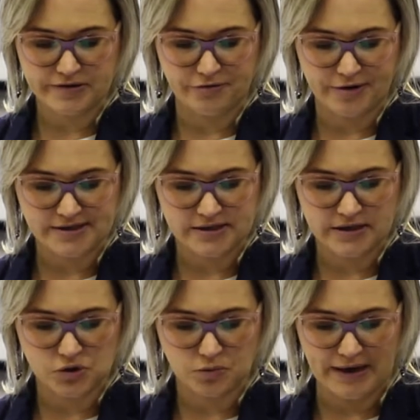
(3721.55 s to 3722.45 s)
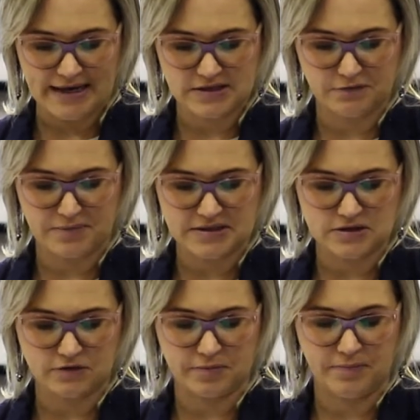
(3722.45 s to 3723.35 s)
and residence or place of
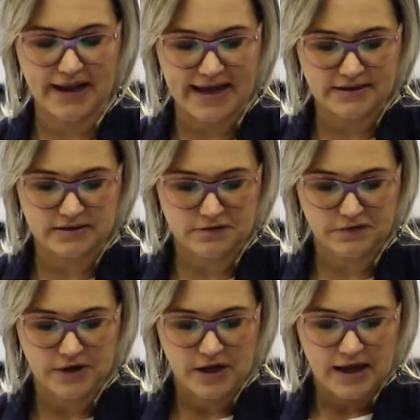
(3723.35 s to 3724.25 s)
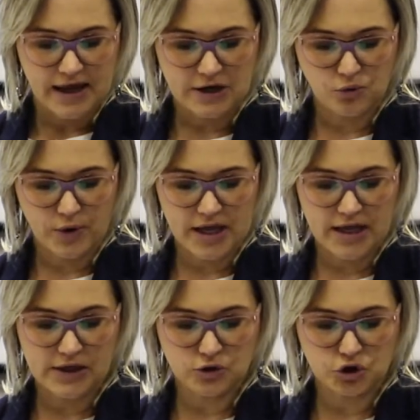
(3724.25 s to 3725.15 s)
business of the plaintiff, and where
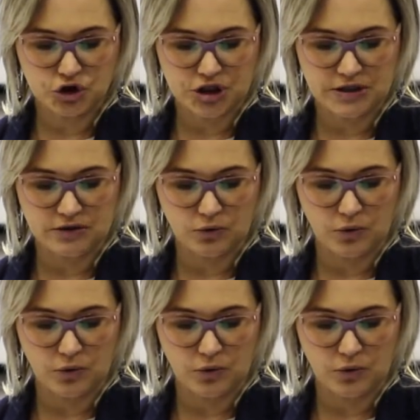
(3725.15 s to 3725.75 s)
he or she